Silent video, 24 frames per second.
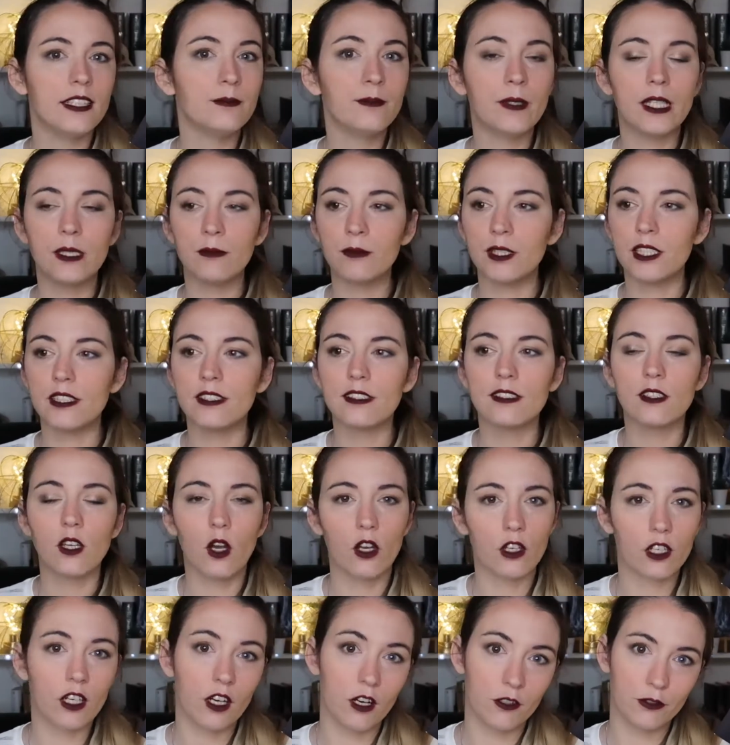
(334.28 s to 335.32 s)
made me
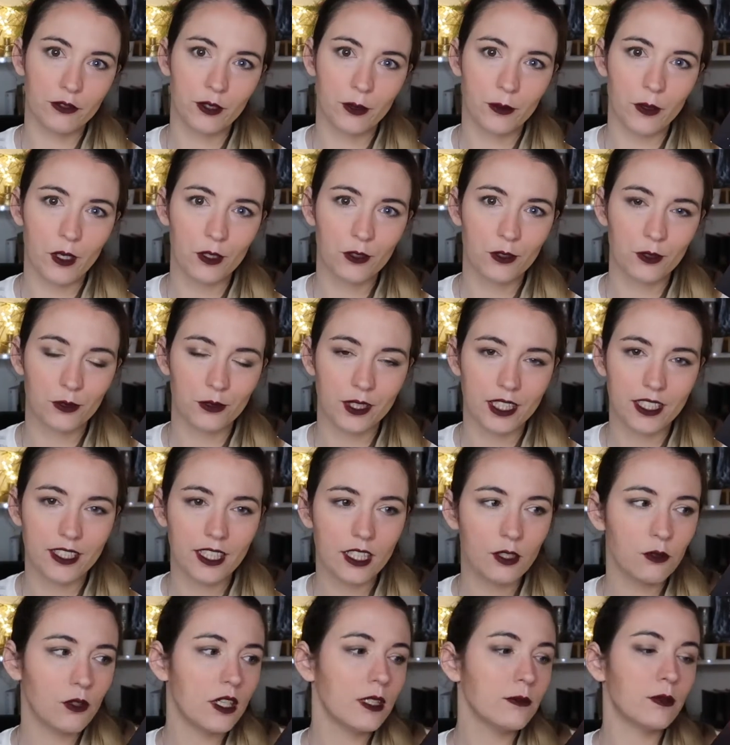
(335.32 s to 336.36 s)
so comfortable to read
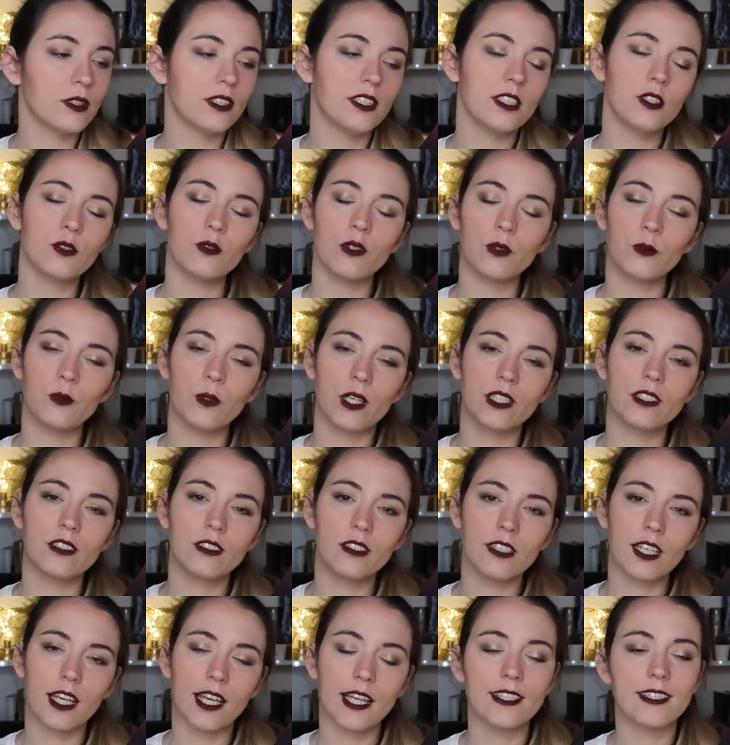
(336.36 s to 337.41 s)
that one, but this one wasn't
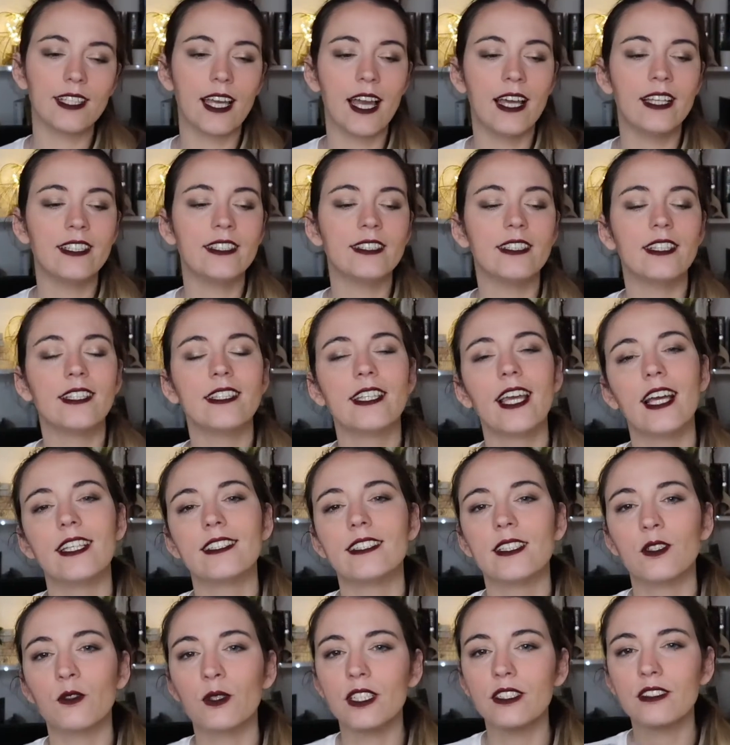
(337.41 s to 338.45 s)
the case. And yes,
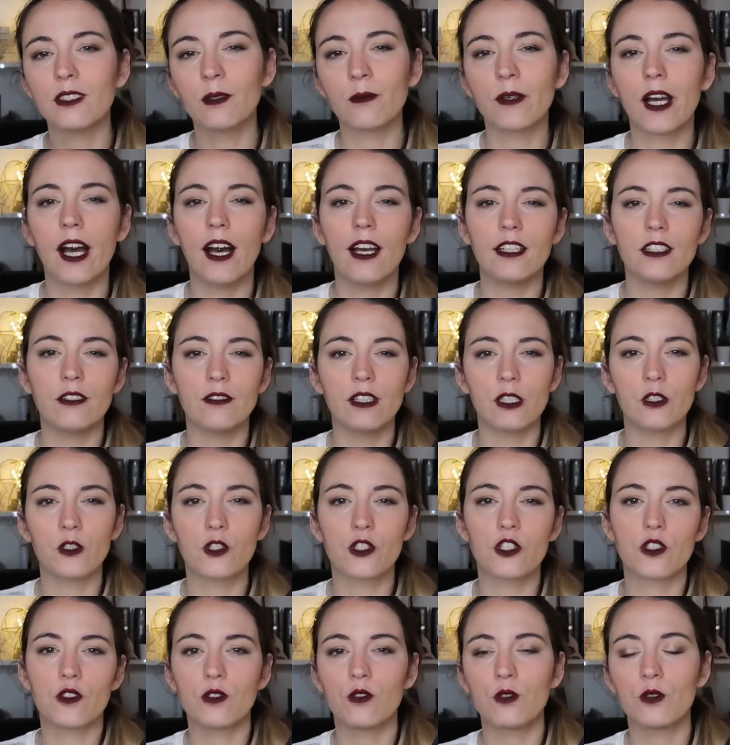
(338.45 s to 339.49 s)
there were some kind of
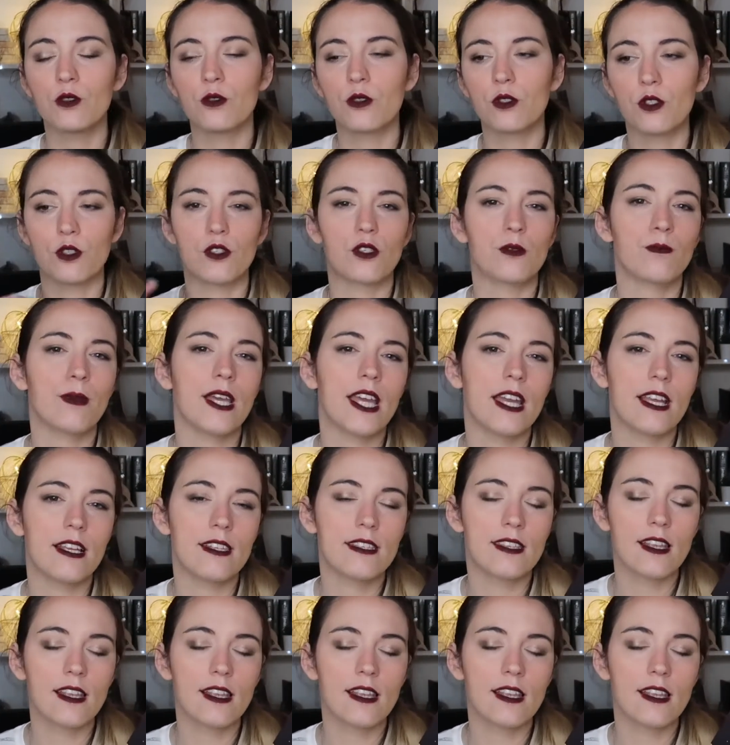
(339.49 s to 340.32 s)
allusion to the space